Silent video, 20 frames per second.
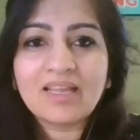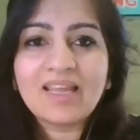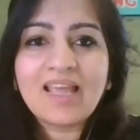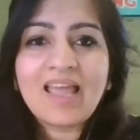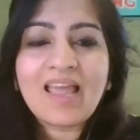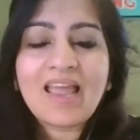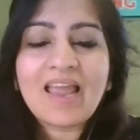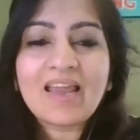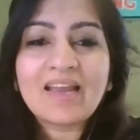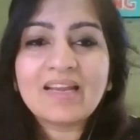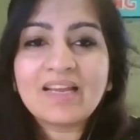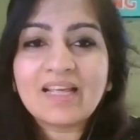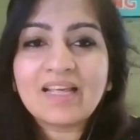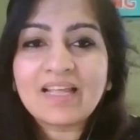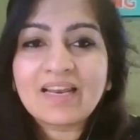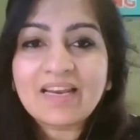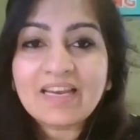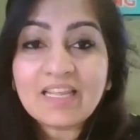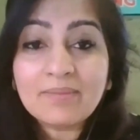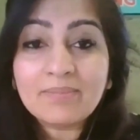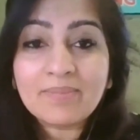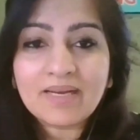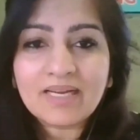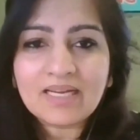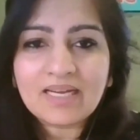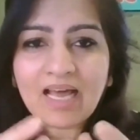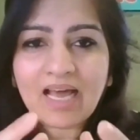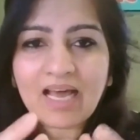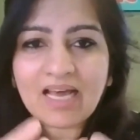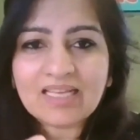and
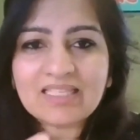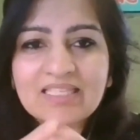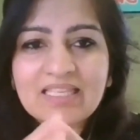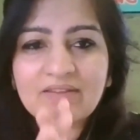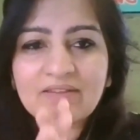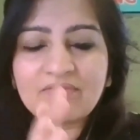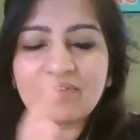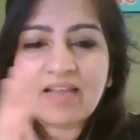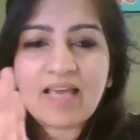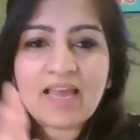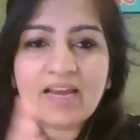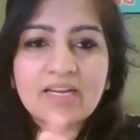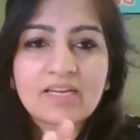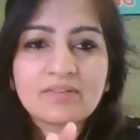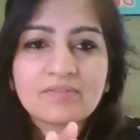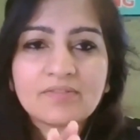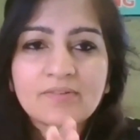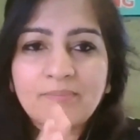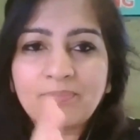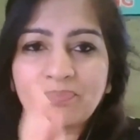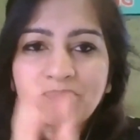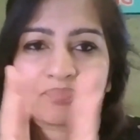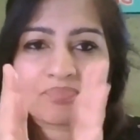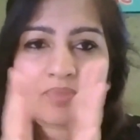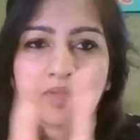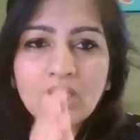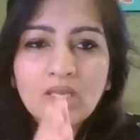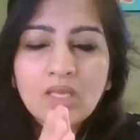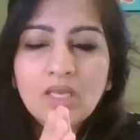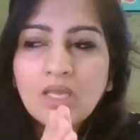rebuild our self narrative.
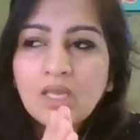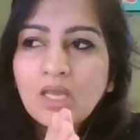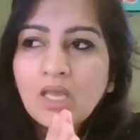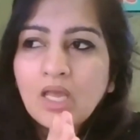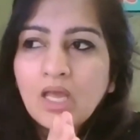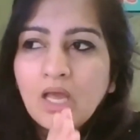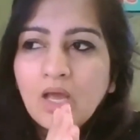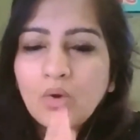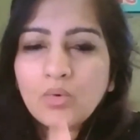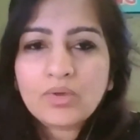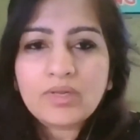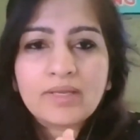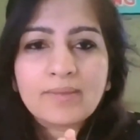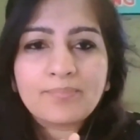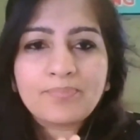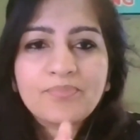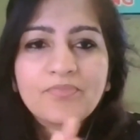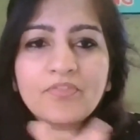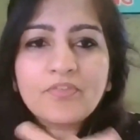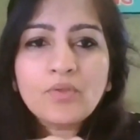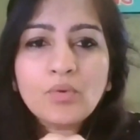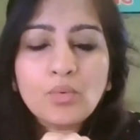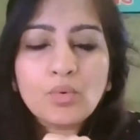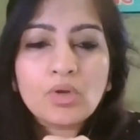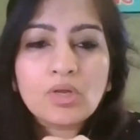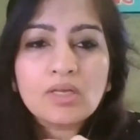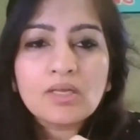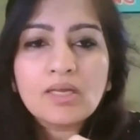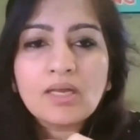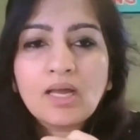Okay,
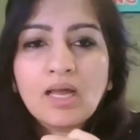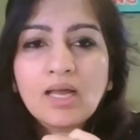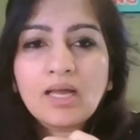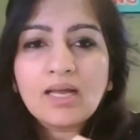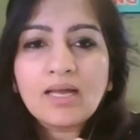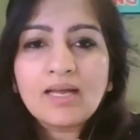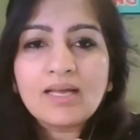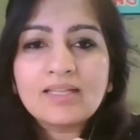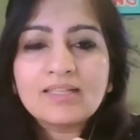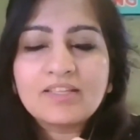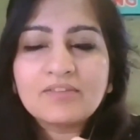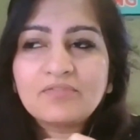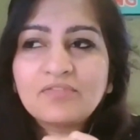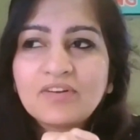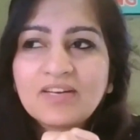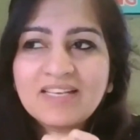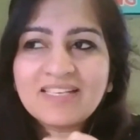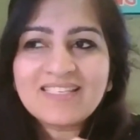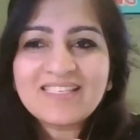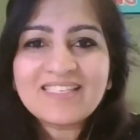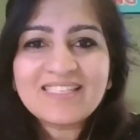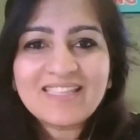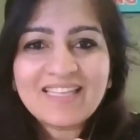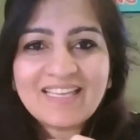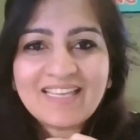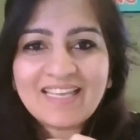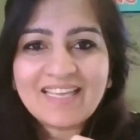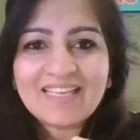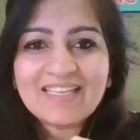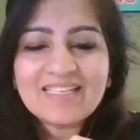so. The first
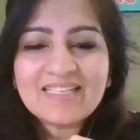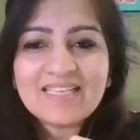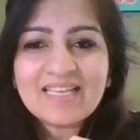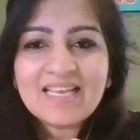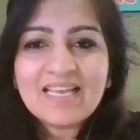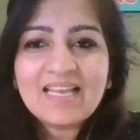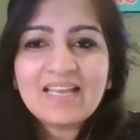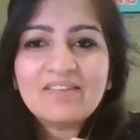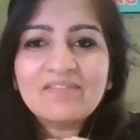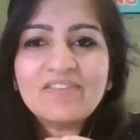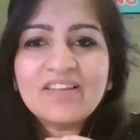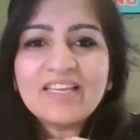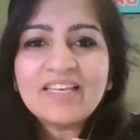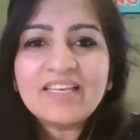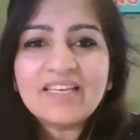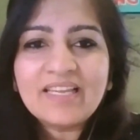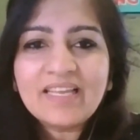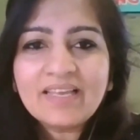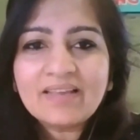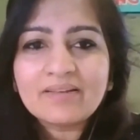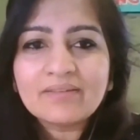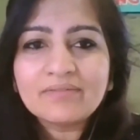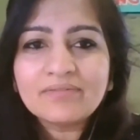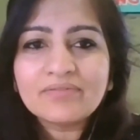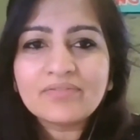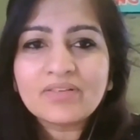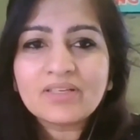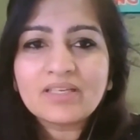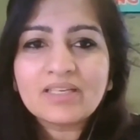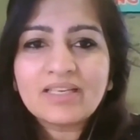thing is we
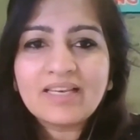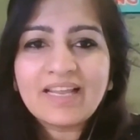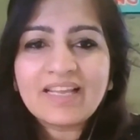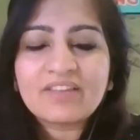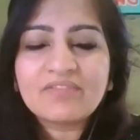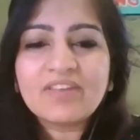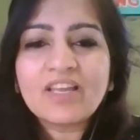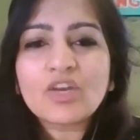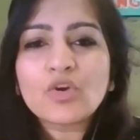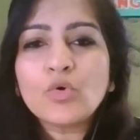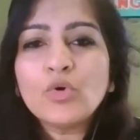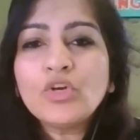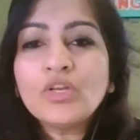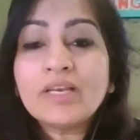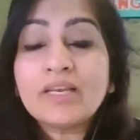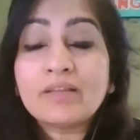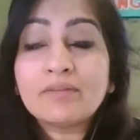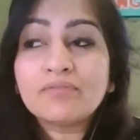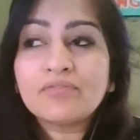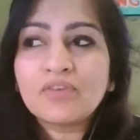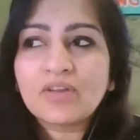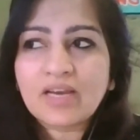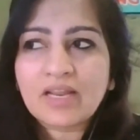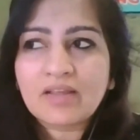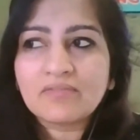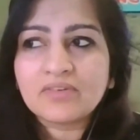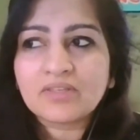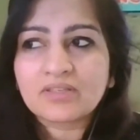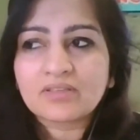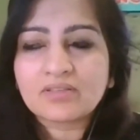live like we are going to live forever.